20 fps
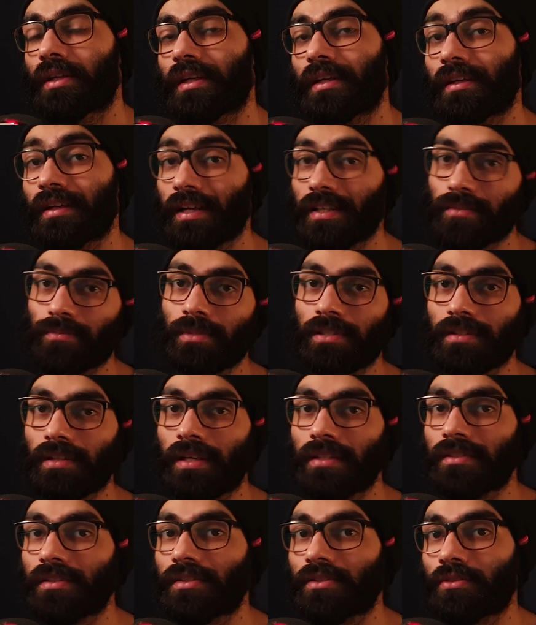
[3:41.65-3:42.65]
taking lessons
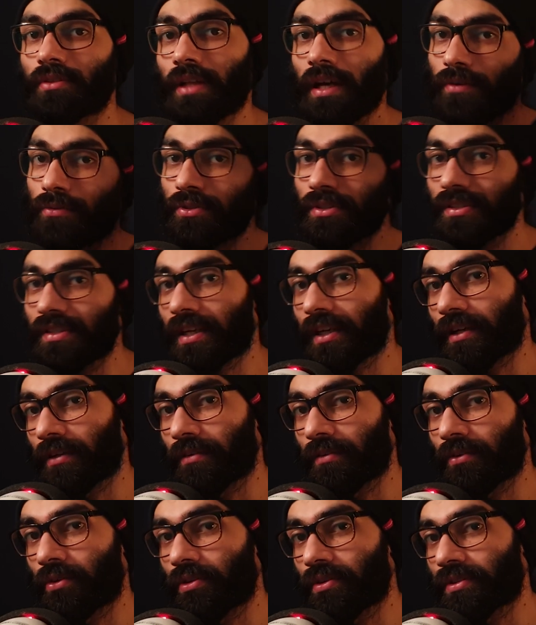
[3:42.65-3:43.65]
classes, so that was the
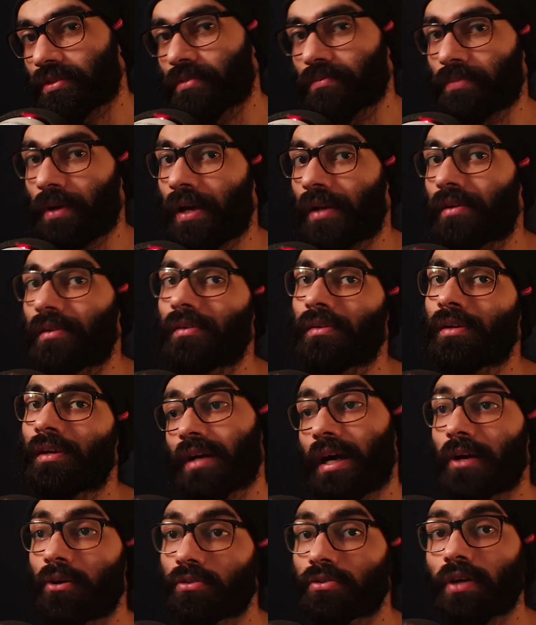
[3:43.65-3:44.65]
second constant parallel.
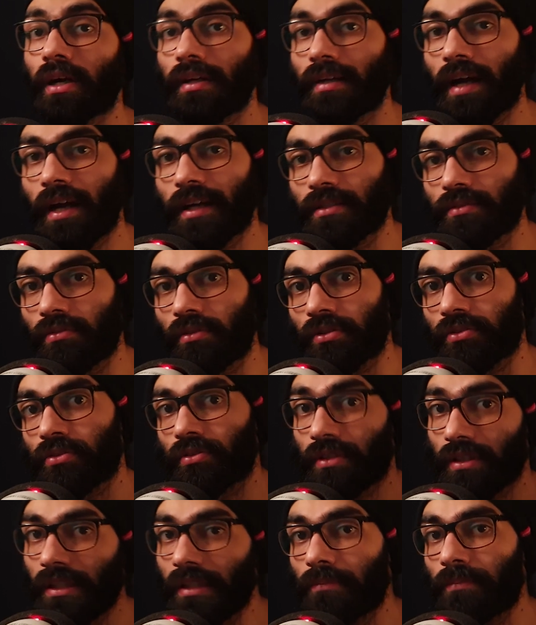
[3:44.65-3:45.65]
I also had dad's work, so
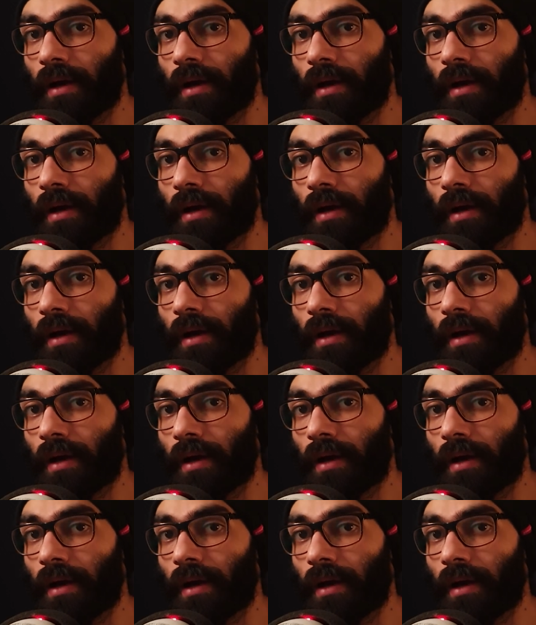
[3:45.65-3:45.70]
3